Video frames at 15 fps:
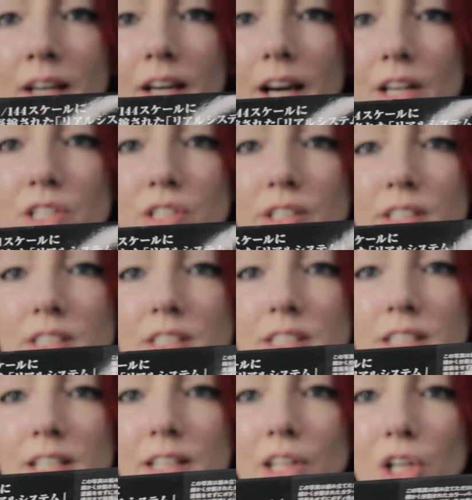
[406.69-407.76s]
As you can
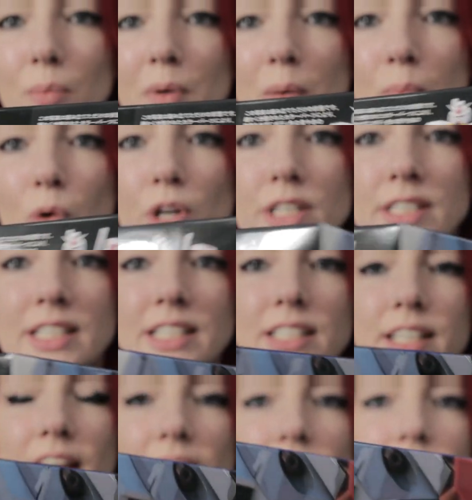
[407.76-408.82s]
see, a little bit more
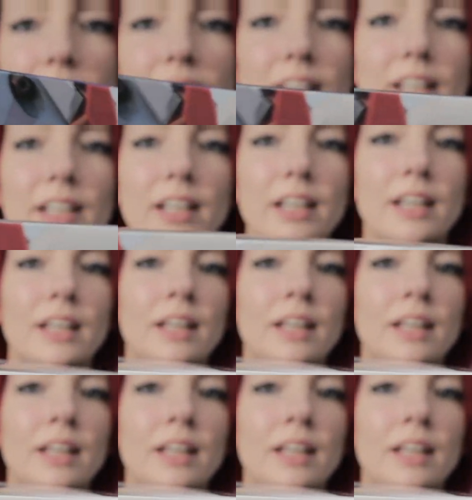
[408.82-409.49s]
detailing.